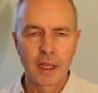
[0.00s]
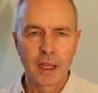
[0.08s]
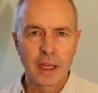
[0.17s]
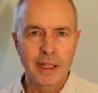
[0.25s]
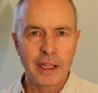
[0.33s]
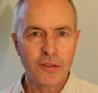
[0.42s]

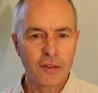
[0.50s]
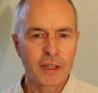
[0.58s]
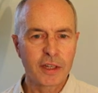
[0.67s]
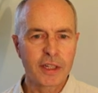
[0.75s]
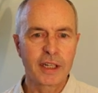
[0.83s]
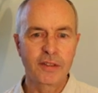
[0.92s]
Let's look
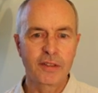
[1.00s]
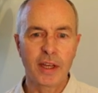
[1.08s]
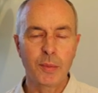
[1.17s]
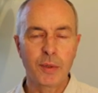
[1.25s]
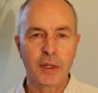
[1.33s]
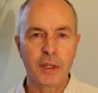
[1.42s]
at an
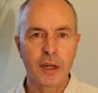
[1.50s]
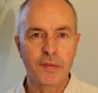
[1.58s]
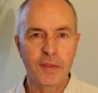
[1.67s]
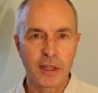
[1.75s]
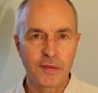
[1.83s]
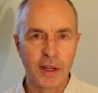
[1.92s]
example of the
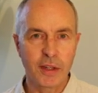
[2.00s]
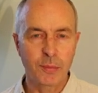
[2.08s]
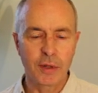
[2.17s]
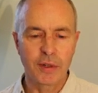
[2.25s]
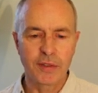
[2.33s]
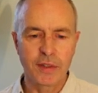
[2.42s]
advice
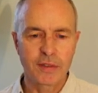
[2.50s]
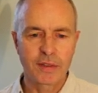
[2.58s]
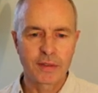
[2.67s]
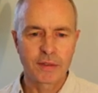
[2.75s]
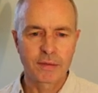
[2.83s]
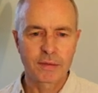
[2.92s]
process.
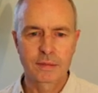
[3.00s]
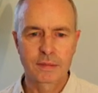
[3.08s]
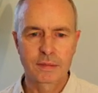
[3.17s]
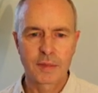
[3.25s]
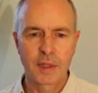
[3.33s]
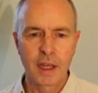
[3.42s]

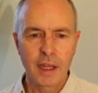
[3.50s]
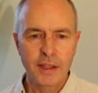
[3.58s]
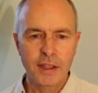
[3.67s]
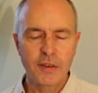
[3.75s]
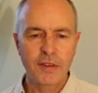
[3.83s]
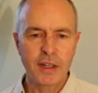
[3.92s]

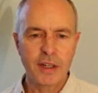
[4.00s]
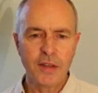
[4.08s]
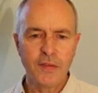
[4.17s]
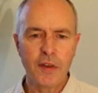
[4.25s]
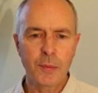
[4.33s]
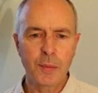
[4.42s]
There is an
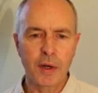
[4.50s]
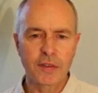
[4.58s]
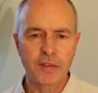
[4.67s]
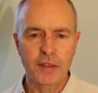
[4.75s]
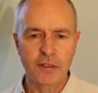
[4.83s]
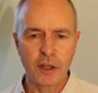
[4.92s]
info box
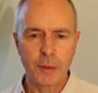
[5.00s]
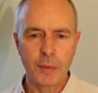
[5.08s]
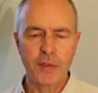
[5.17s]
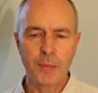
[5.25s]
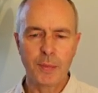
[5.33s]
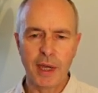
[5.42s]
at the top of
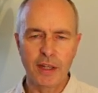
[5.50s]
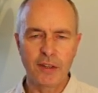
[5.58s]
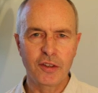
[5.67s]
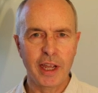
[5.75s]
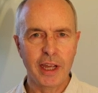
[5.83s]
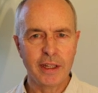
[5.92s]
the page
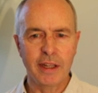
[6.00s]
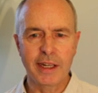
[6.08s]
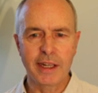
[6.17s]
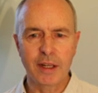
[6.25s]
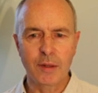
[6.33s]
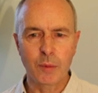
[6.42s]

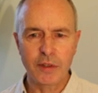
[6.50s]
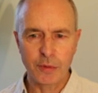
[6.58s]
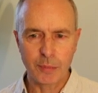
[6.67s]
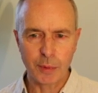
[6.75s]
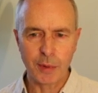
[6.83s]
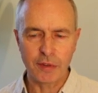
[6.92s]
outlining what this
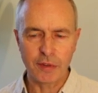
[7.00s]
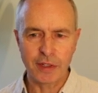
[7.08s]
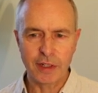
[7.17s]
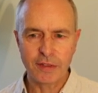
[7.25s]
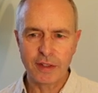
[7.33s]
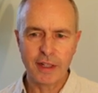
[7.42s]
proposal
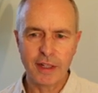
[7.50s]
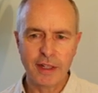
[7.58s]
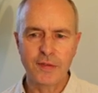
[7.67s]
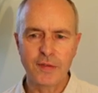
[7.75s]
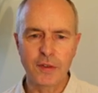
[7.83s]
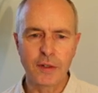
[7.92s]
is intended
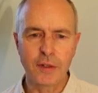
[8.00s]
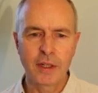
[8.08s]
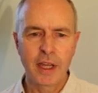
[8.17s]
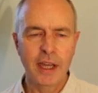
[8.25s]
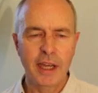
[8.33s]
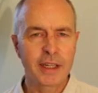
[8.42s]
for,
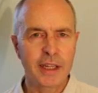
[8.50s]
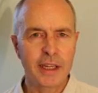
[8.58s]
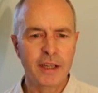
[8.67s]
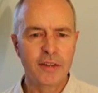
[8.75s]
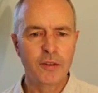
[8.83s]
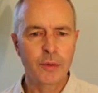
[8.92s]
and a link
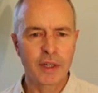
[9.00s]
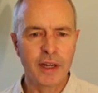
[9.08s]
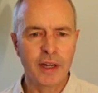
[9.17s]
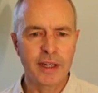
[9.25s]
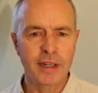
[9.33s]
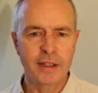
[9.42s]
to a
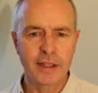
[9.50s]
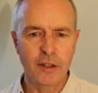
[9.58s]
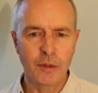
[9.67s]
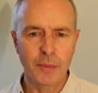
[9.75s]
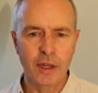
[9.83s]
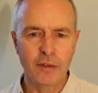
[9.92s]
guide in the
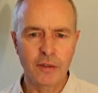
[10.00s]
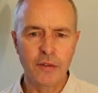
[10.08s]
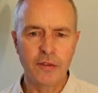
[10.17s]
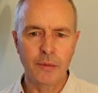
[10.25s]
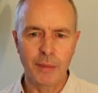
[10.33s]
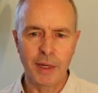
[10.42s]
Loomio
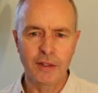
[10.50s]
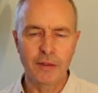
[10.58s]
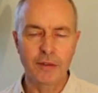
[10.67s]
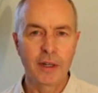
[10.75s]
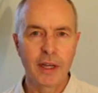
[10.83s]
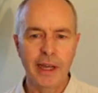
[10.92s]
user manual
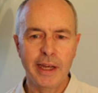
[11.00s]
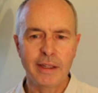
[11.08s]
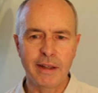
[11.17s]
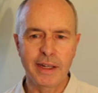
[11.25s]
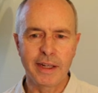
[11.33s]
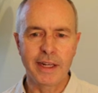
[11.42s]

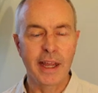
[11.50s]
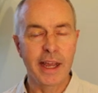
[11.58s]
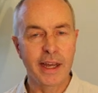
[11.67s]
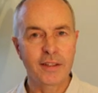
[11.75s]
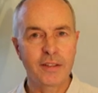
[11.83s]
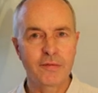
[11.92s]
outlining how
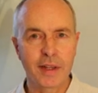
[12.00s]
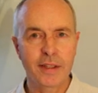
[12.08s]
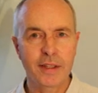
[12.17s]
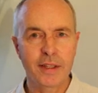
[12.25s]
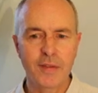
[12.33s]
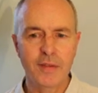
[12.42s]
to run
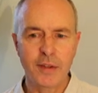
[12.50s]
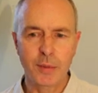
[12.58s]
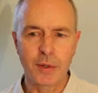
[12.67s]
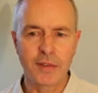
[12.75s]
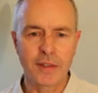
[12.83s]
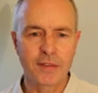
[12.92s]
the advice
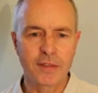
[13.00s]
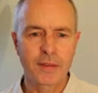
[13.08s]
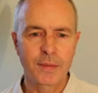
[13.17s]
process.